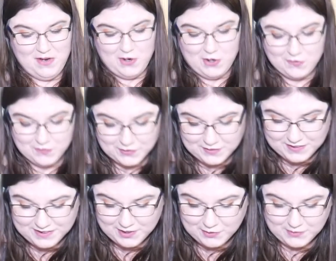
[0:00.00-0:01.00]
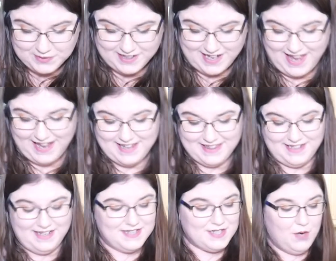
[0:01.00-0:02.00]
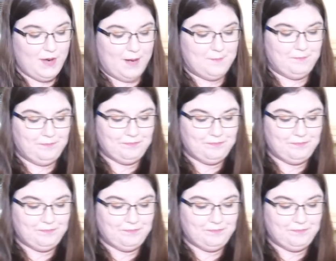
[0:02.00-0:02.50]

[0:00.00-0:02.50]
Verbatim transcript: over literally anything else. Okay,